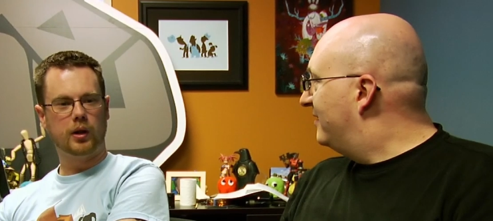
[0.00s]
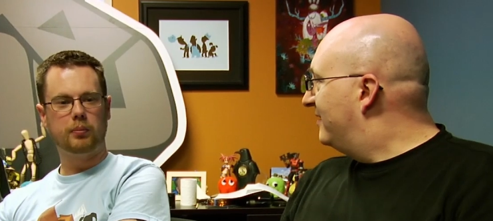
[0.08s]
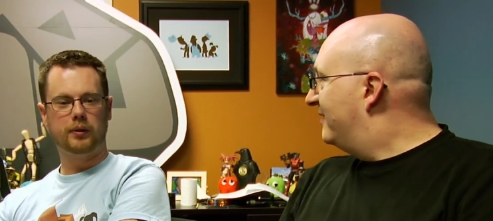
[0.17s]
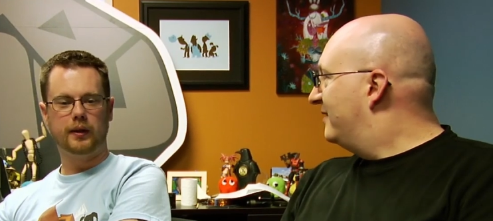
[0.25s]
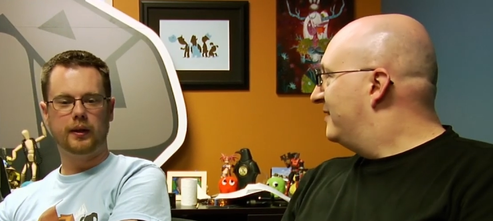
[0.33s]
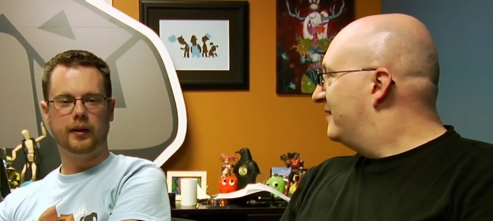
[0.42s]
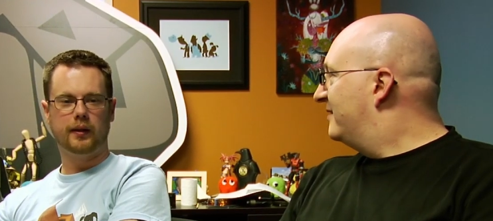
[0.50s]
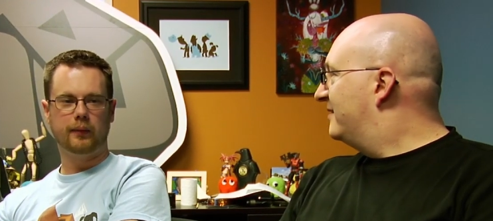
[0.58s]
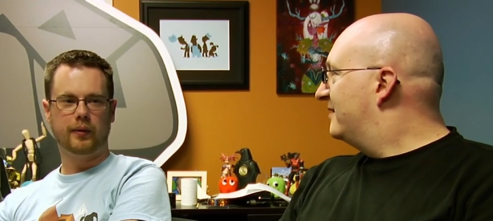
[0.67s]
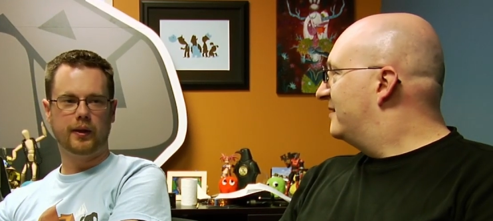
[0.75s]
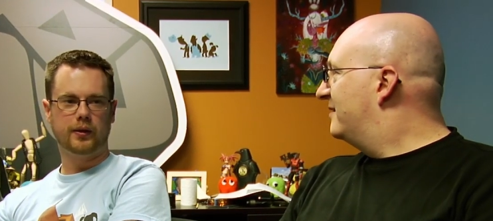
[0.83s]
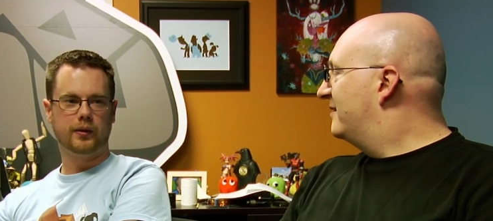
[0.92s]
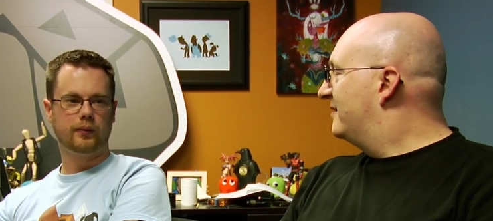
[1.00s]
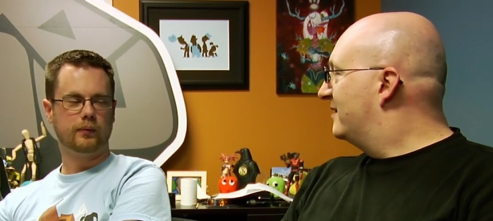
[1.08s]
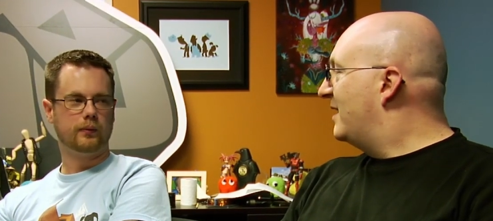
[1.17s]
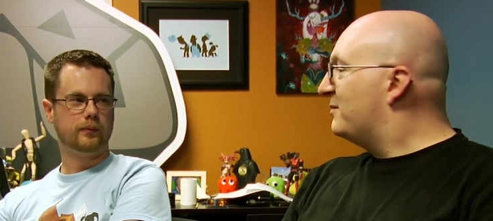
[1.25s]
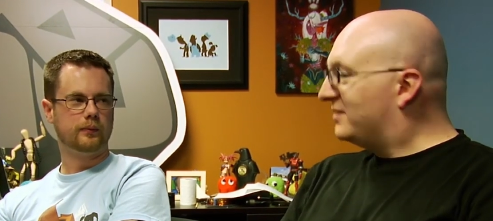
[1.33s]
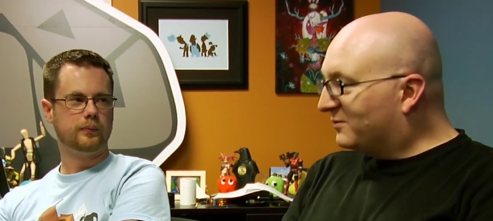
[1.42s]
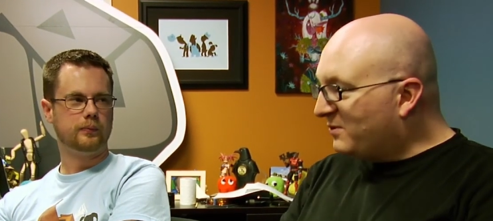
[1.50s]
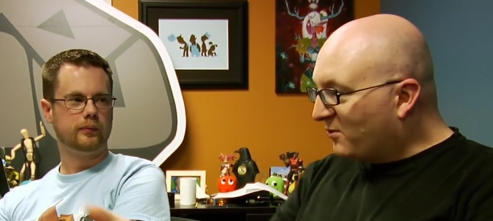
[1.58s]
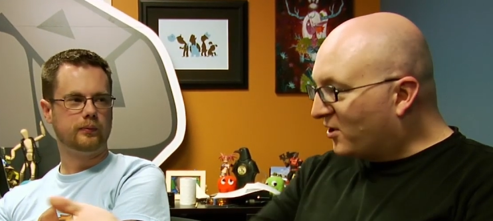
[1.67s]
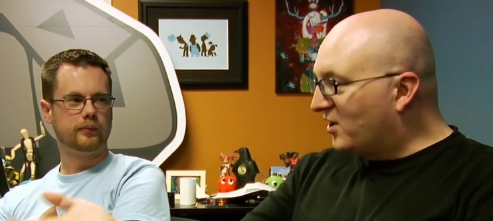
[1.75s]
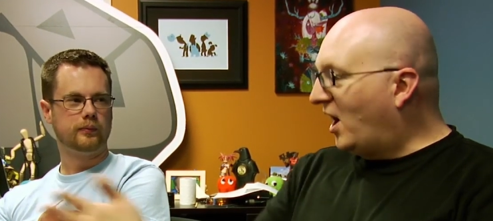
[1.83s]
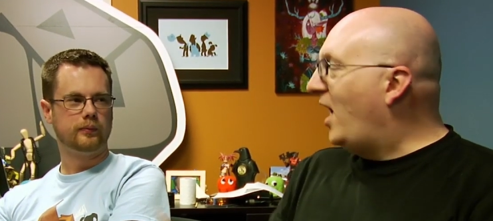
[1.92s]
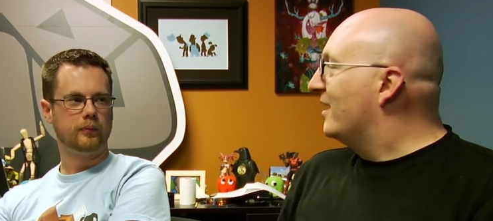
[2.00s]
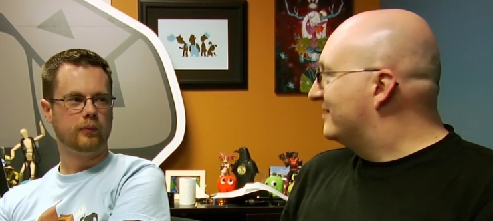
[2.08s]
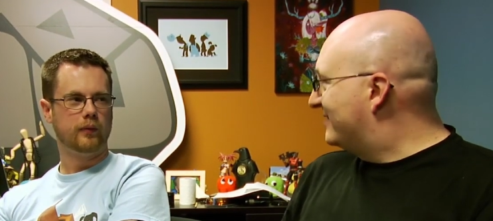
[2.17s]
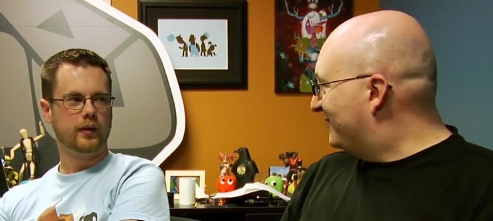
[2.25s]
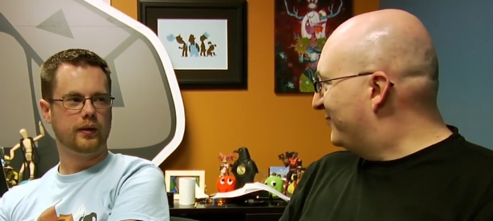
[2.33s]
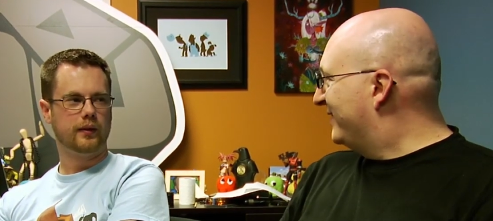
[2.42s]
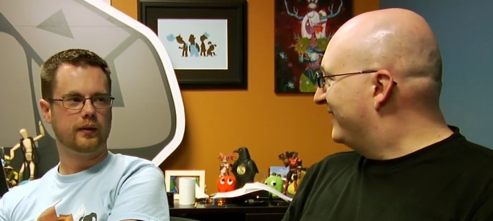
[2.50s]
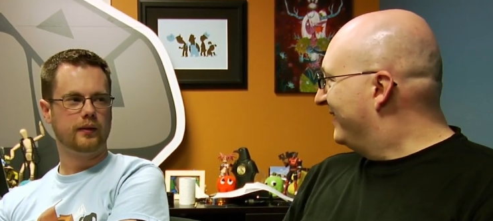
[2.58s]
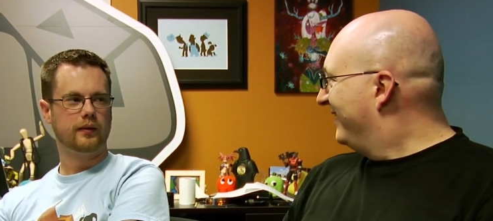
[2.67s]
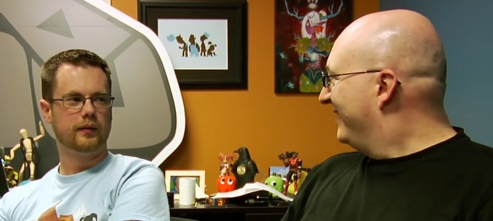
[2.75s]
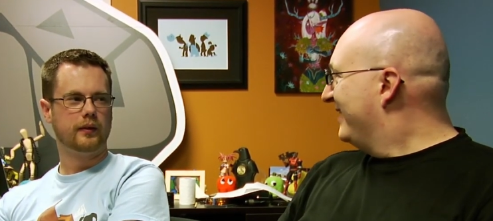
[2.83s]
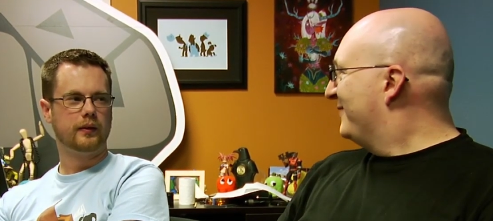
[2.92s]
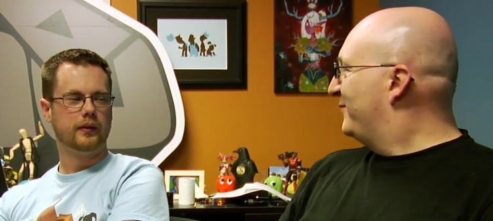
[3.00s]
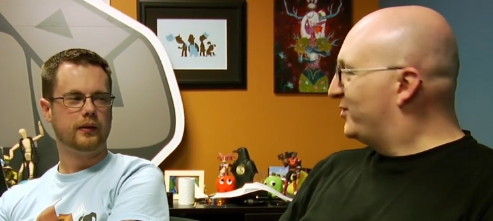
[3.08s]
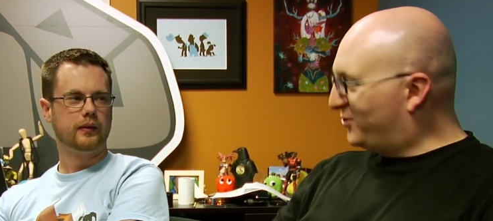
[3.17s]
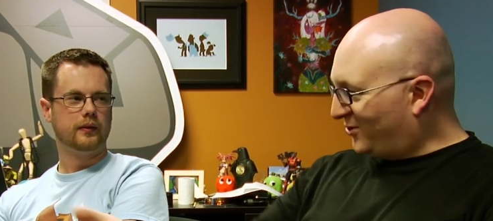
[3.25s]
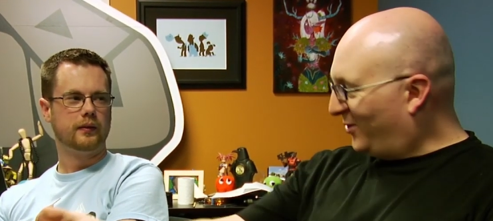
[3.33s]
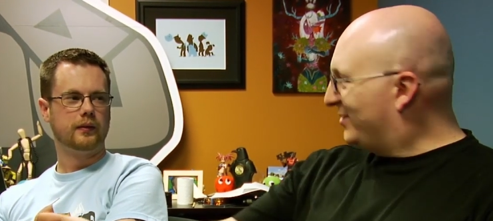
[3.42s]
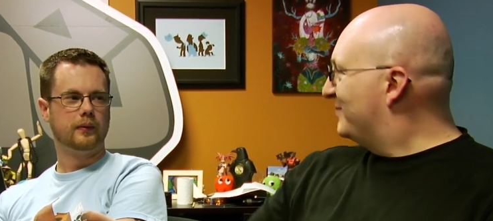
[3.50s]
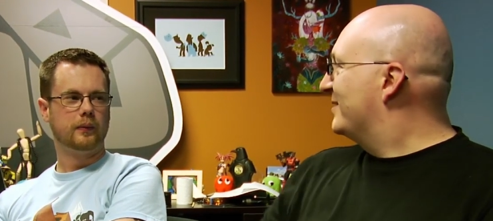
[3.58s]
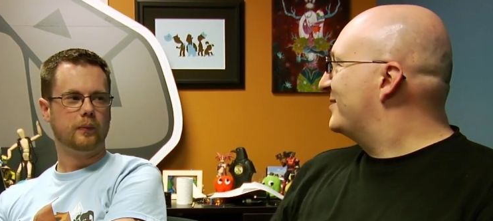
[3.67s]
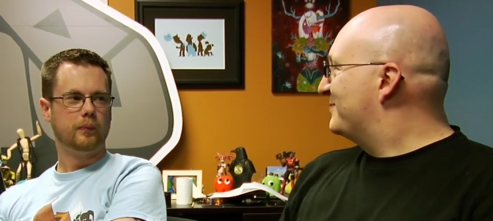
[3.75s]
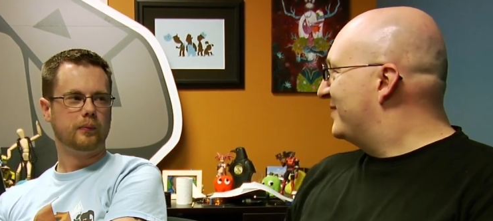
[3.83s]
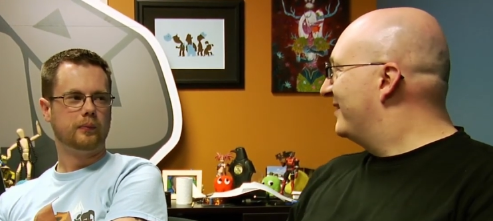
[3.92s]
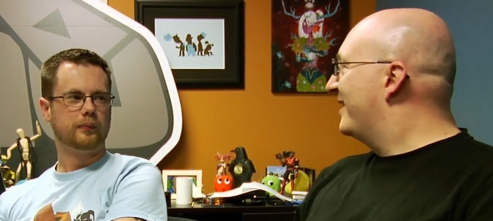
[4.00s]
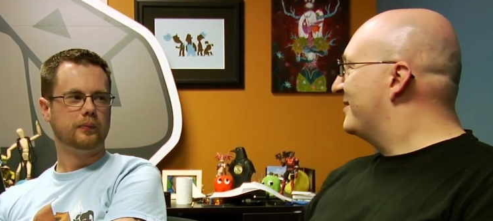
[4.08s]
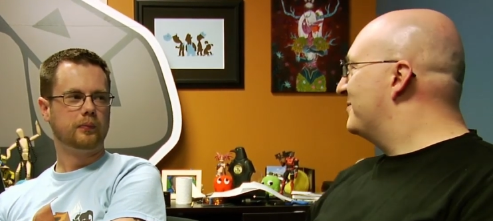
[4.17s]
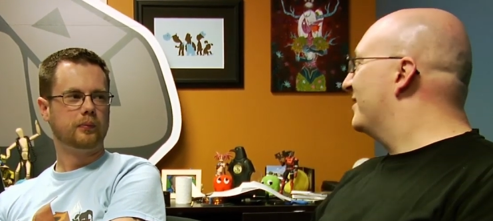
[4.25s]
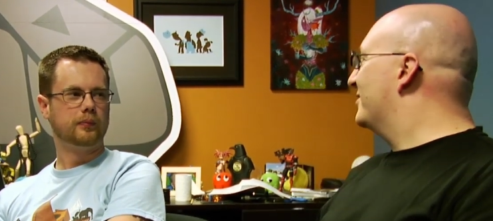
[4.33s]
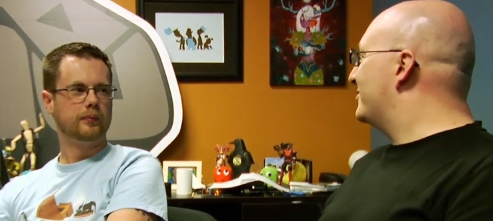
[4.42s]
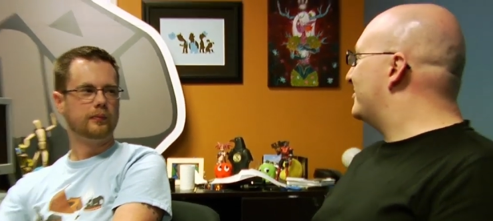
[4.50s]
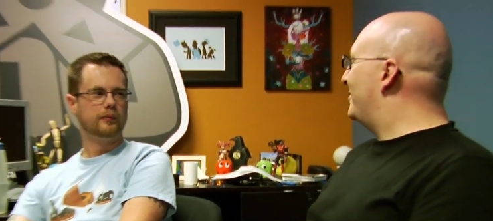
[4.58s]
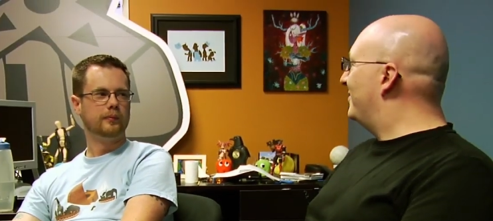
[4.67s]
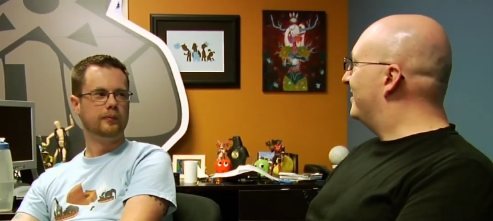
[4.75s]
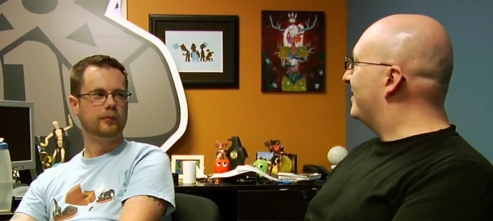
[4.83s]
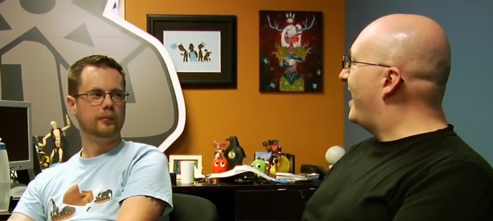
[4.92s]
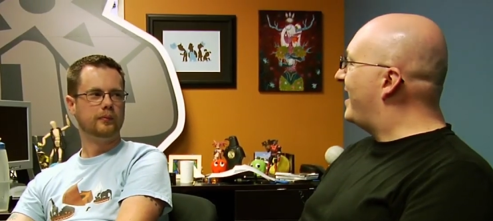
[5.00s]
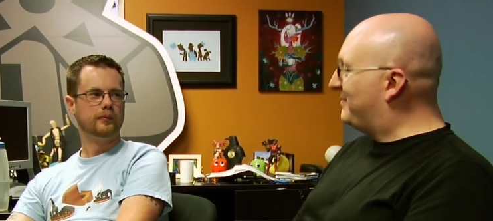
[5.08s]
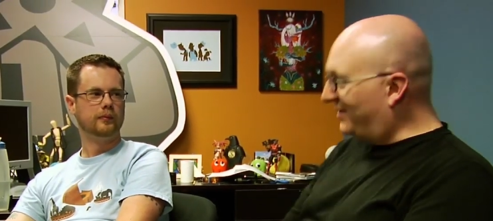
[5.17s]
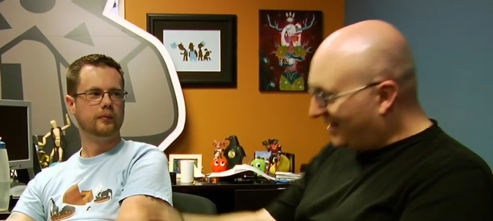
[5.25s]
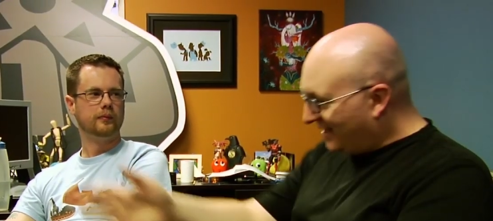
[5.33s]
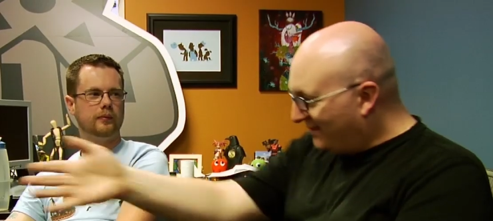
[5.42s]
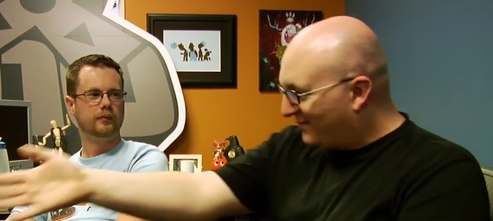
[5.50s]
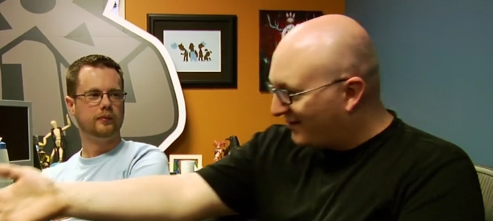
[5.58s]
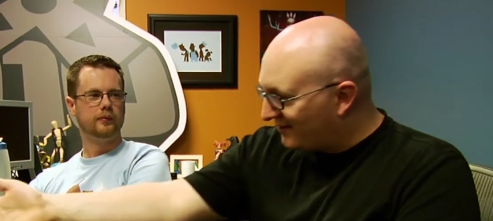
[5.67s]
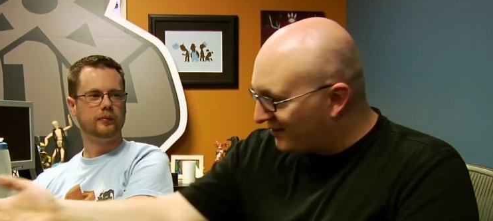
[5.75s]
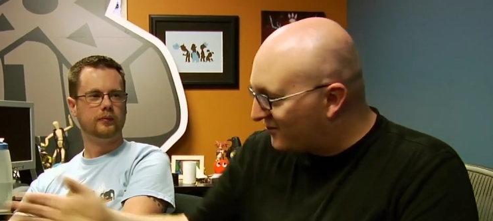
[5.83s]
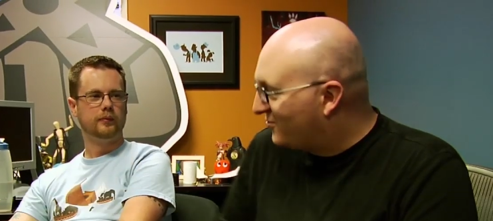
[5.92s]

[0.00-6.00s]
Speaker 1: Probably, yeah. They would think it's cool. They would think we were gods if we if we showed them this. It'd be like it'd be like showing Adam and Eve the, the